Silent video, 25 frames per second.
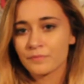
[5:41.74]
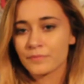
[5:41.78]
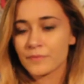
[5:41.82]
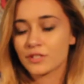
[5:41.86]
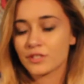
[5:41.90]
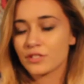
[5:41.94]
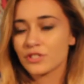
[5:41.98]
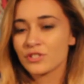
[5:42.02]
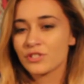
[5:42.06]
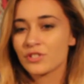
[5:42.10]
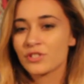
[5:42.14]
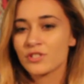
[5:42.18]

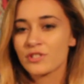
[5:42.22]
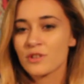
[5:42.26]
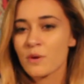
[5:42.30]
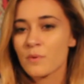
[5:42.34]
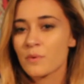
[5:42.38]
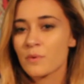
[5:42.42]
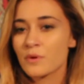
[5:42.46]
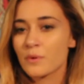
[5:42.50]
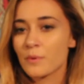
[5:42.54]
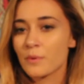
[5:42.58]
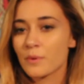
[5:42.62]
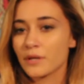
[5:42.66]
It's just
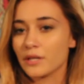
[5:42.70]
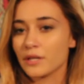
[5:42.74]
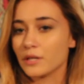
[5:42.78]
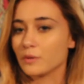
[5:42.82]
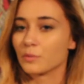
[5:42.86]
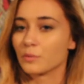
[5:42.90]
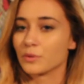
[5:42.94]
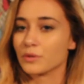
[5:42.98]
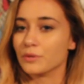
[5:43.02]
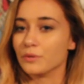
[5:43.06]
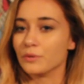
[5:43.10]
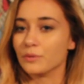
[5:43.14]
so annoying
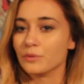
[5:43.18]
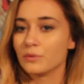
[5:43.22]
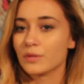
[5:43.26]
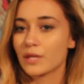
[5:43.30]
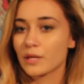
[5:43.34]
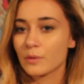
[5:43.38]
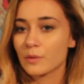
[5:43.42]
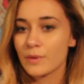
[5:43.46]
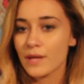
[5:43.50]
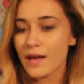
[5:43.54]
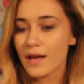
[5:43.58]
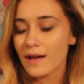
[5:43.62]
and rude.
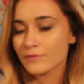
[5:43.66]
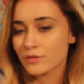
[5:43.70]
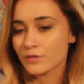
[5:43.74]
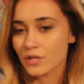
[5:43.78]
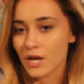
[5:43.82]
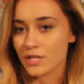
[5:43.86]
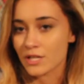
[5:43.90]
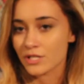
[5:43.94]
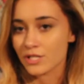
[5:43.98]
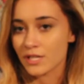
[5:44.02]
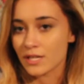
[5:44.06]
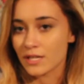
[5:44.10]
Like, we have
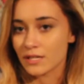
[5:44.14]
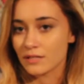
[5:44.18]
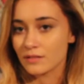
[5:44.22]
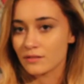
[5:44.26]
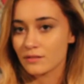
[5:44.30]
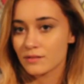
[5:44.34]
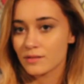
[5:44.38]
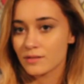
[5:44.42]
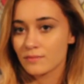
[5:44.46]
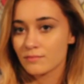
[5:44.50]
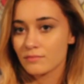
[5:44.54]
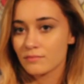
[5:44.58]
trash
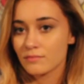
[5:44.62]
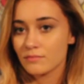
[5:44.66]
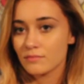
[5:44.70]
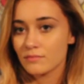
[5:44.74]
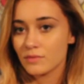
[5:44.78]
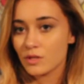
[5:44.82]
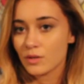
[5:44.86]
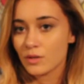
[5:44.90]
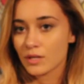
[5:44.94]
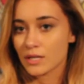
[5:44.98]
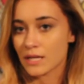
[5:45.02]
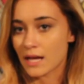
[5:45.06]
cans.
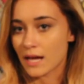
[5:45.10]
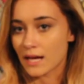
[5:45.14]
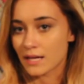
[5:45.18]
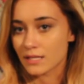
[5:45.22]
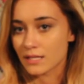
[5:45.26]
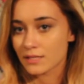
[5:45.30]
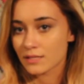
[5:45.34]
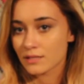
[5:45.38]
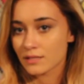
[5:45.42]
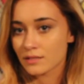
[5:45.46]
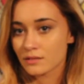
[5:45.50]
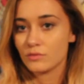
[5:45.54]
You can
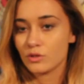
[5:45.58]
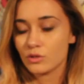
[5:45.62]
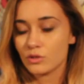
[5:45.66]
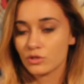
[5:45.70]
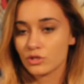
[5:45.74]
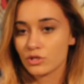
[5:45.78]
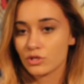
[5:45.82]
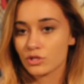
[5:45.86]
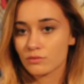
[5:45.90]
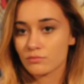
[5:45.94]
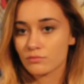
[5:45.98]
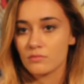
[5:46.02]
ask. You could
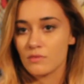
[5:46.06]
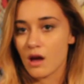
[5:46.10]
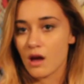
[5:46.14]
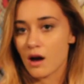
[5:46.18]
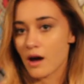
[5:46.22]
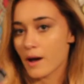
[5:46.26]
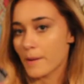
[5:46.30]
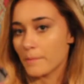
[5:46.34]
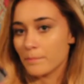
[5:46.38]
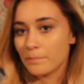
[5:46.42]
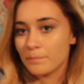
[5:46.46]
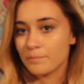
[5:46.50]
just
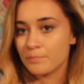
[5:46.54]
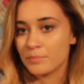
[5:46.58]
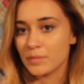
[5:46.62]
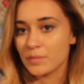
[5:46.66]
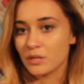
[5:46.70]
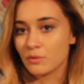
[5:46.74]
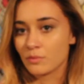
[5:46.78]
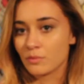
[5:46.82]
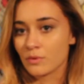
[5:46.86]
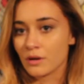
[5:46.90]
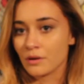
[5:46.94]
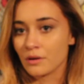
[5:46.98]
not be
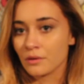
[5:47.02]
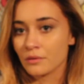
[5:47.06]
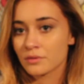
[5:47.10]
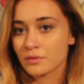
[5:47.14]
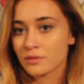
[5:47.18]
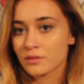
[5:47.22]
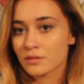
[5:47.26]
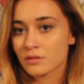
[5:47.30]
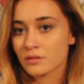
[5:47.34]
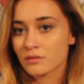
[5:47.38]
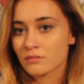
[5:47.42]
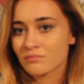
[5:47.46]

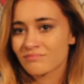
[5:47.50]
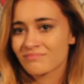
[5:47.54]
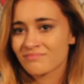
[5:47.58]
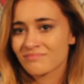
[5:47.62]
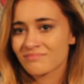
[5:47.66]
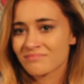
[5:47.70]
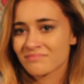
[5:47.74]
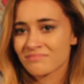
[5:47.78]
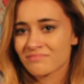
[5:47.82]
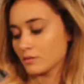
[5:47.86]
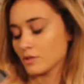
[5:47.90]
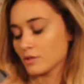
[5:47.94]
gross.
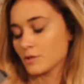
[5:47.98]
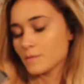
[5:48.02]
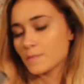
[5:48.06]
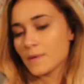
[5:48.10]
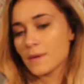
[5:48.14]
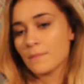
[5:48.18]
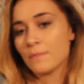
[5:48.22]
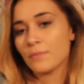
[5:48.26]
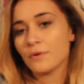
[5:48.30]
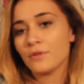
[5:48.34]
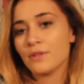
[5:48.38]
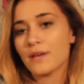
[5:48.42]
There's
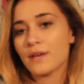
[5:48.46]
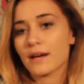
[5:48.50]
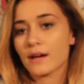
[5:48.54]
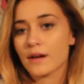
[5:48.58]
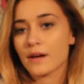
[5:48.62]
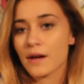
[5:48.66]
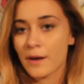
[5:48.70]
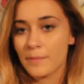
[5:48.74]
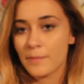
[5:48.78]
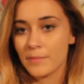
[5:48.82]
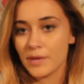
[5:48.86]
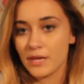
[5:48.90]
people that
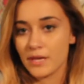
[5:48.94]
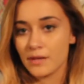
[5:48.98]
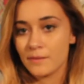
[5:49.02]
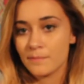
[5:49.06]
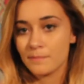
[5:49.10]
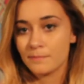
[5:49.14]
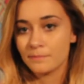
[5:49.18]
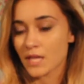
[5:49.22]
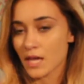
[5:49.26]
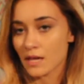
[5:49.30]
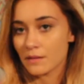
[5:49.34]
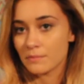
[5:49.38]
come
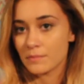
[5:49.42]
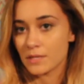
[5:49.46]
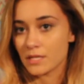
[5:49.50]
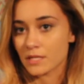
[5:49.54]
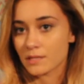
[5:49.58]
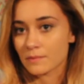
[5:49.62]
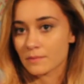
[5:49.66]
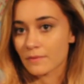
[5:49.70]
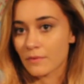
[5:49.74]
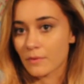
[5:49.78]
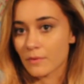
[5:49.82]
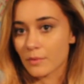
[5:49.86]
in 10
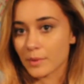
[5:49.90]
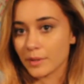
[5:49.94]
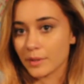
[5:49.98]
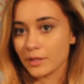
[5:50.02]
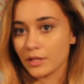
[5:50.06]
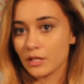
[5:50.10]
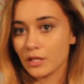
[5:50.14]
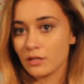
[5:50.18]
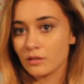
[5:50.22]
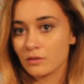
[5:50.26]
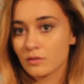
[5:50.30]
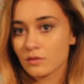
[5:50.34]
minutes before we
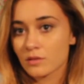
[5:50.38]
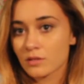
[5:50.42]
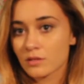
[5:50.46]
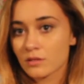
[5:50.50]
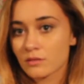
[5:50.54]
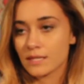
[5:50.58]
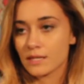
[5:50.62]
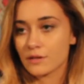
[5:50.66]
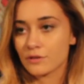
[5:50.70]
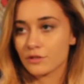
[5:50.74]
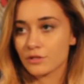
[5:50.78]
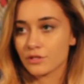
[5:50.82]
close.
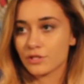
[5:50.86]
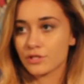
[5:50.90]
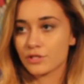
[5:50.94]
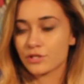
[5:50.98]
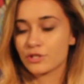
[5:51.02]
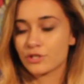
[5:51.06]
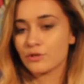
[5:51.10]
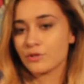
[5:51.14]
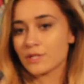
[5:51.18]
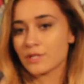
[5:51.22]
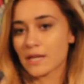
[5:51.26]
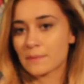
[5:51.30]
Now, there's
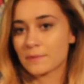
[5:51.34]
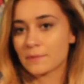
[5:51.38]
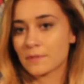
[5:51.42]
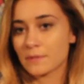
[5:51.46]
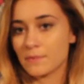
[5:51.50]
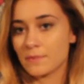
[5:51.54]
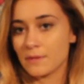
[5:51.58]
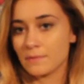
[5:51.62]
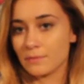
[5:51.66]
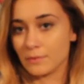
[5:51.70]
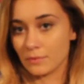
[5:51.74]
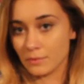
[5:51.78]
two types
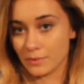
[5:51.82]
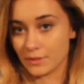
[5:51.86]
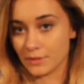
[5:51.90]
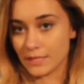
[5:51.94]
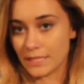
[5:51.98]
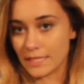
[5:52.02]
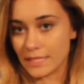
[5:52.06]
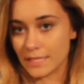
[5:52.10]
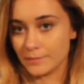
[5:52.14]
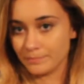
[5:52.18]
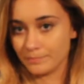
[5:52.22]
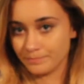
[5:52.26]
of people with
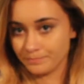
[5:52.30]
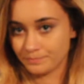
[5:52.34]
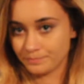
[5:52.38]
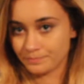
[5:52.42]
that.